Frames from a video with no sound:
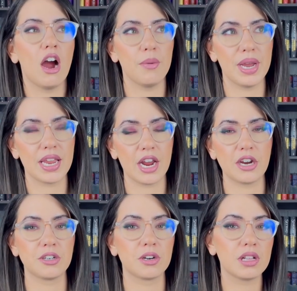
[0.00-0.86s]
Our main
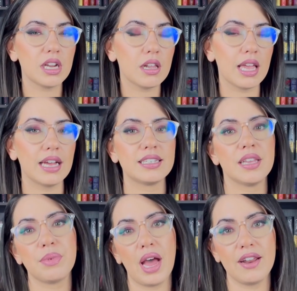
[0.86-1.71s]
character clearly has
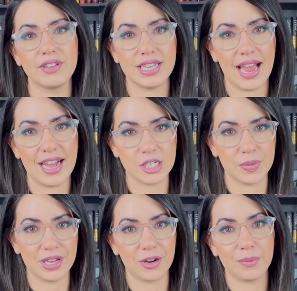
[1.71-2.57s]
some kind of
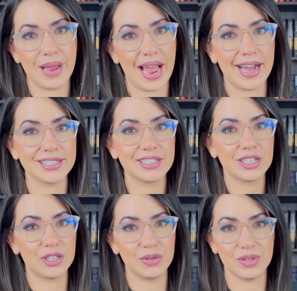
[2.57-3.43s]
attachment in her
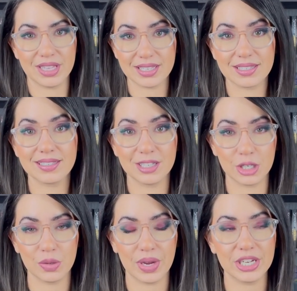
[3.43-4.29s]
past to this
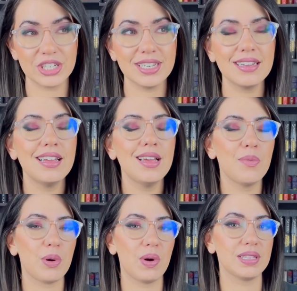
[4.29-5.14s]
situation,
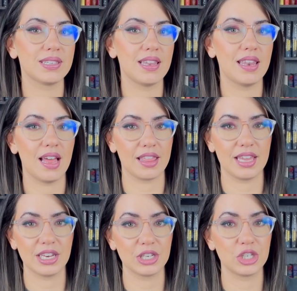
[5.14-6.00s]
but wants
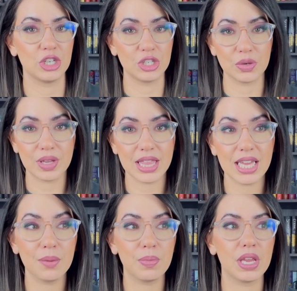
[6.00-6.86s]
nothing to do with
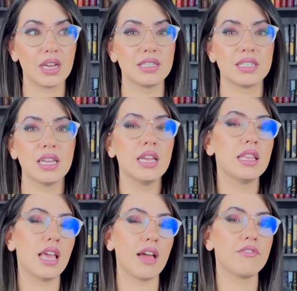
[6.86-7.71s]
it because
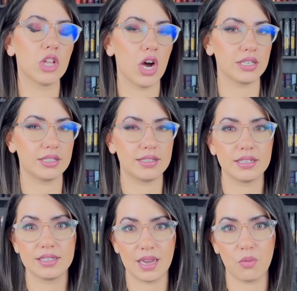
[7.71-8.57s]
they have
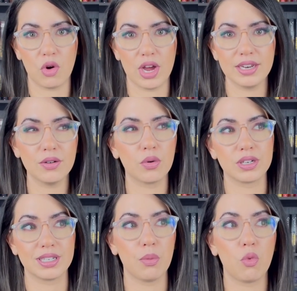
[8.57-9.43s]
lost someone or
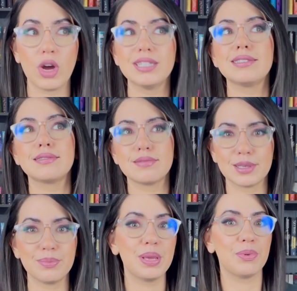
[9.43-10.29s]
someone's,
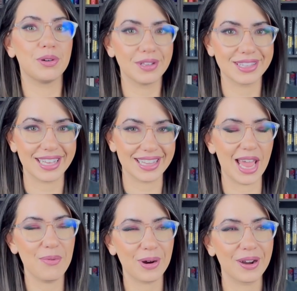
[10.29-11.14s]
some people that
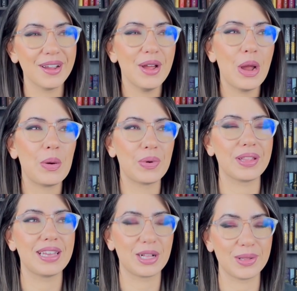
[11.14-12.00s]
they were
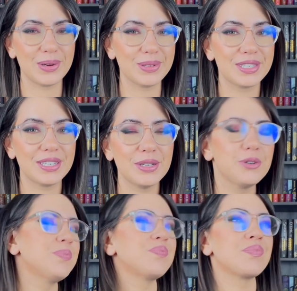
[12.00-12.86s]
really close
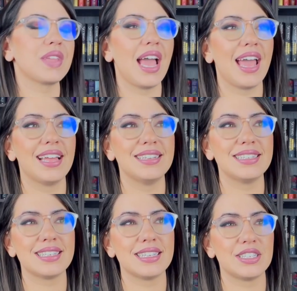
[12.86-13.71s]
to. And
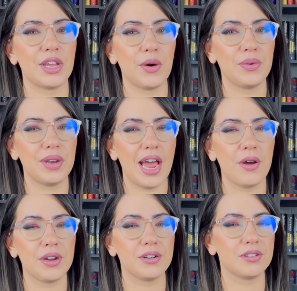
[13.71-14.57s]
so now
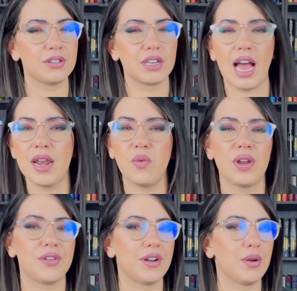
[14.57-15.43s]
you're kind of
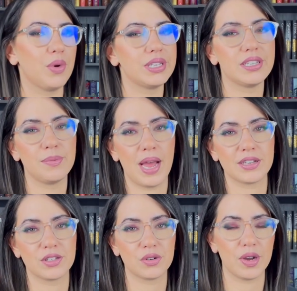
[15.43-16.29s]
wondering what's their
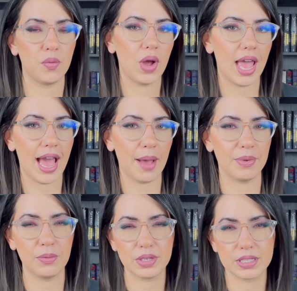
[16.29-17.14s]
backstory? What
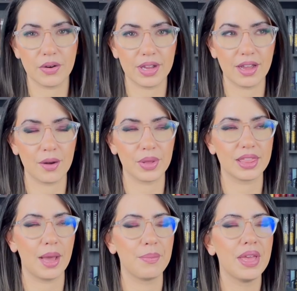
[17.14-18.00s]
happened? What's going on with
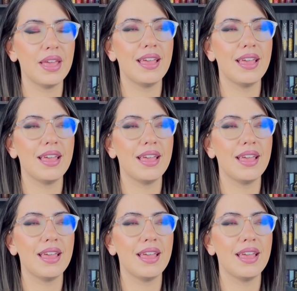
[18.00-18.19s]
them?